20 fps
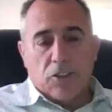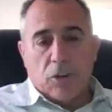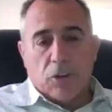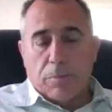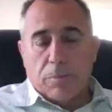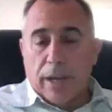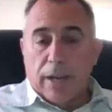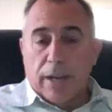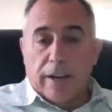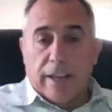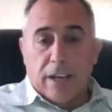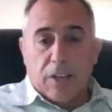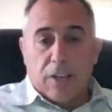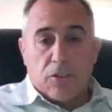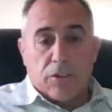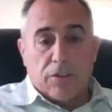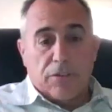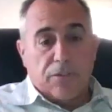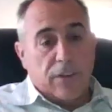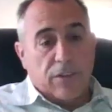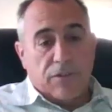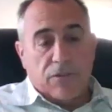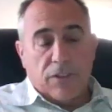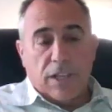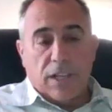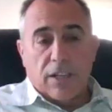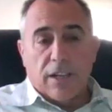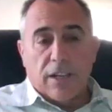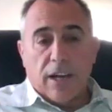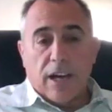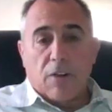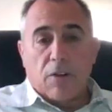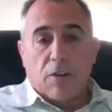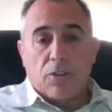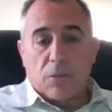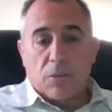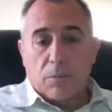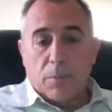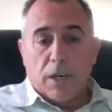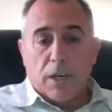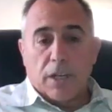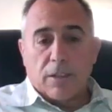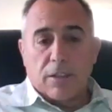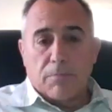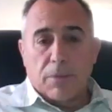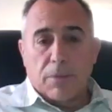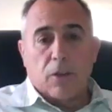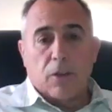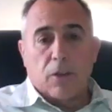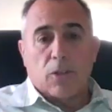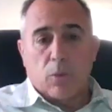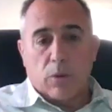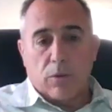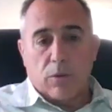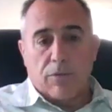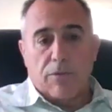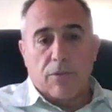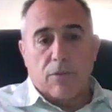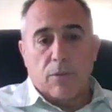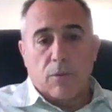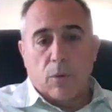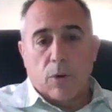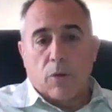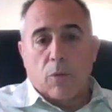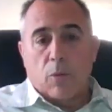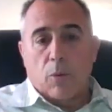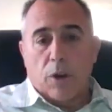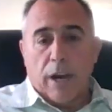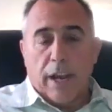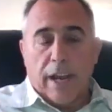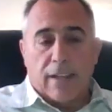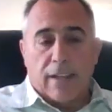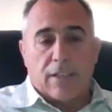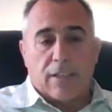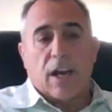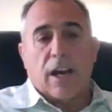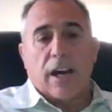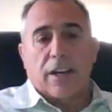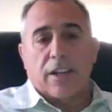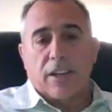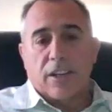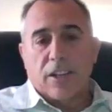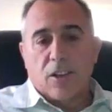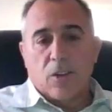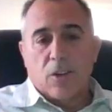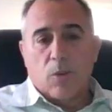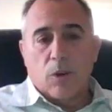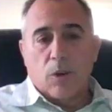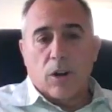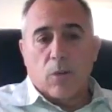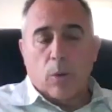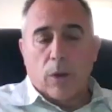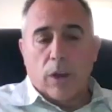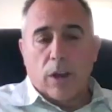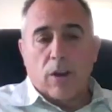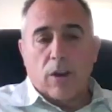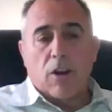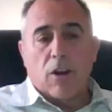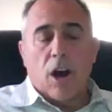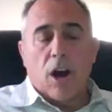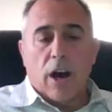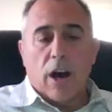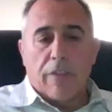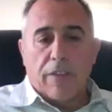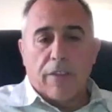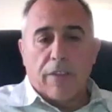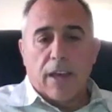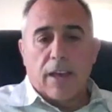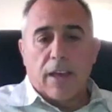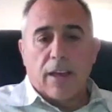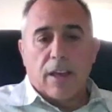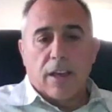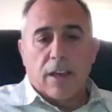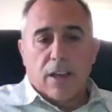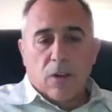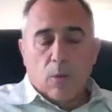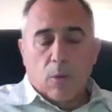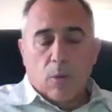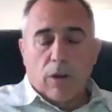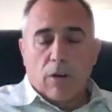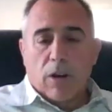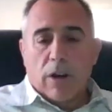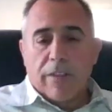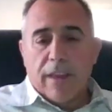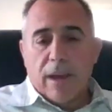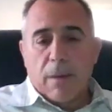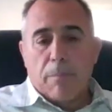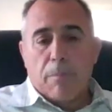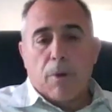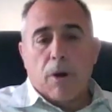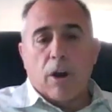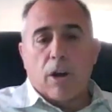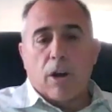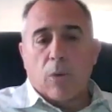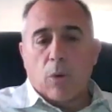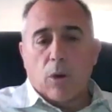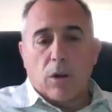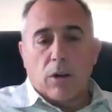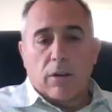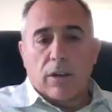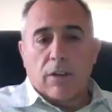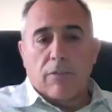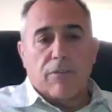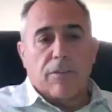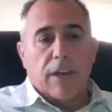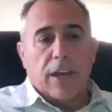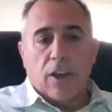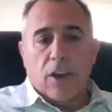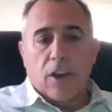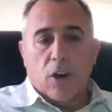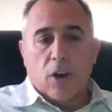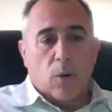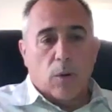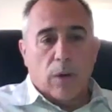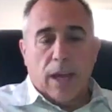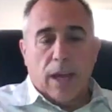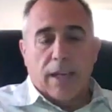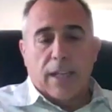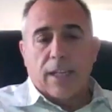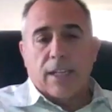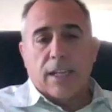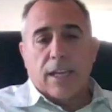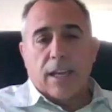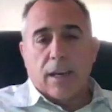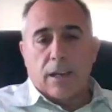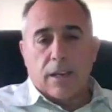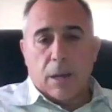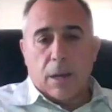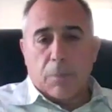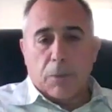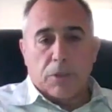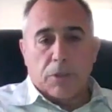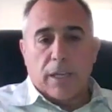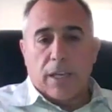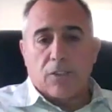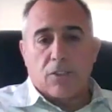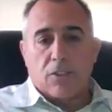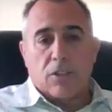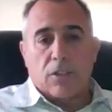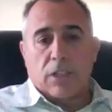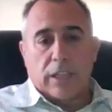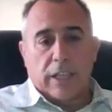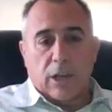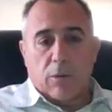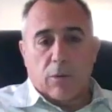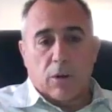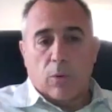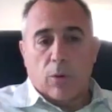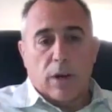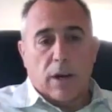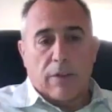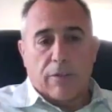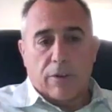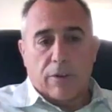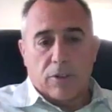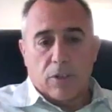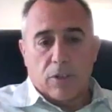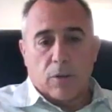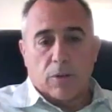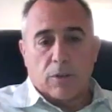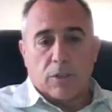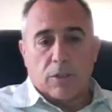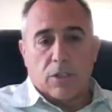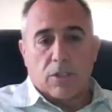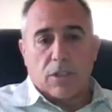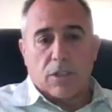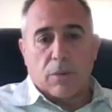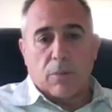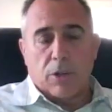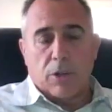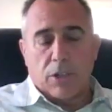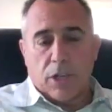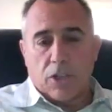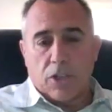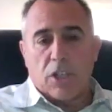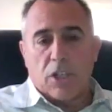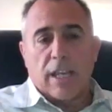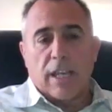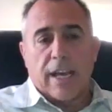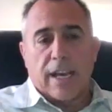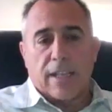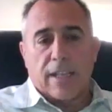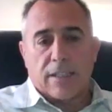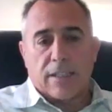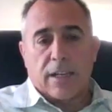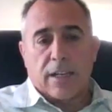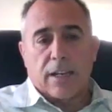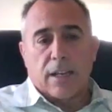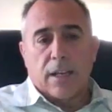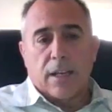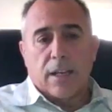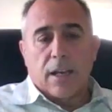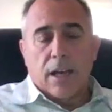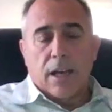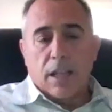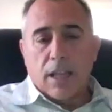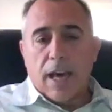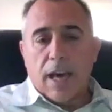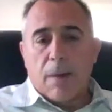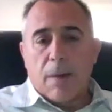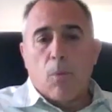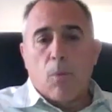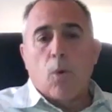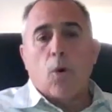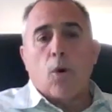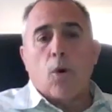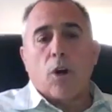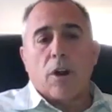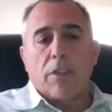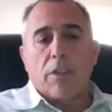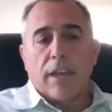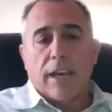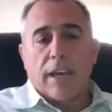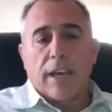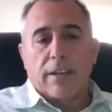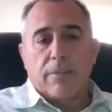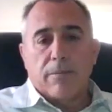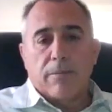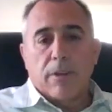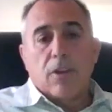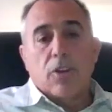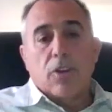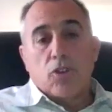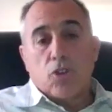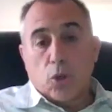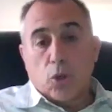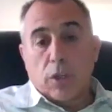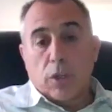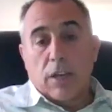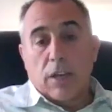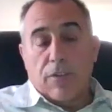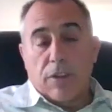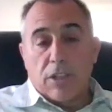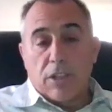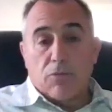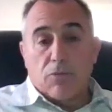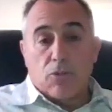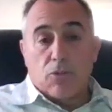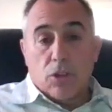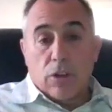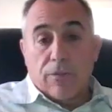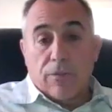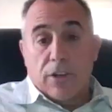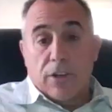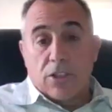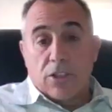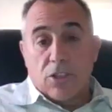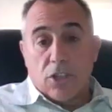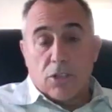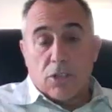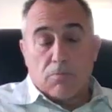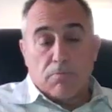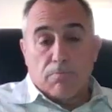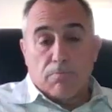paying an extra $15 a month because we're hands-on. We are on that borrower if they go any day, a couple days delinquent, whatever. So it's just, and we're touching the asset a lot more than truly if it's just